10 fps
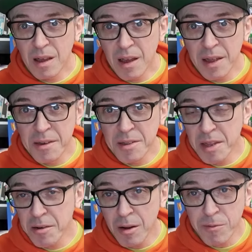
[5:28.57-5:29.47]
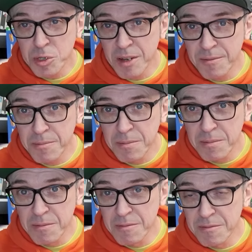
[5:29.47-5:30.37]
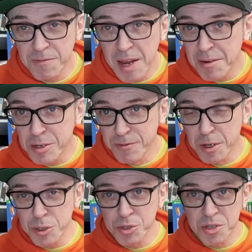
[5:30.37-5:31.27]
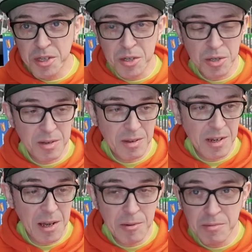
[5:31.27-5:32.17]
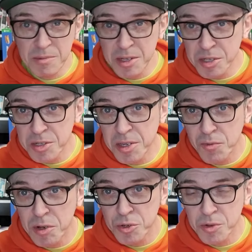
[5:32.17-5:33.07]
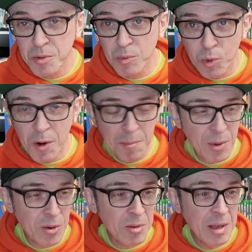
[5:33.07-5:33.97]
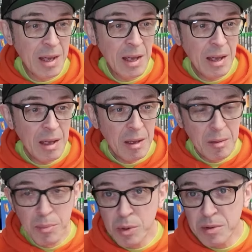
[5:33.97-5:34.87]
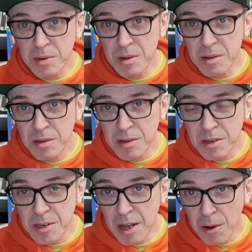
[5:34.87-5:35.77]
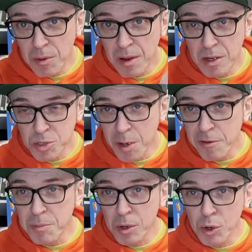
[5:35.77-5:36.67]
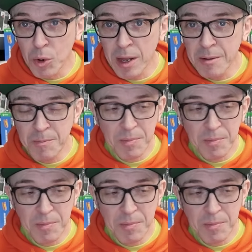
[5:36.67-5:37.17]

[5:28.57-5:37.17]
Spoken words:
And there are obviously various versions of this. You know, this is the original white model, but, you know, aside from the colour,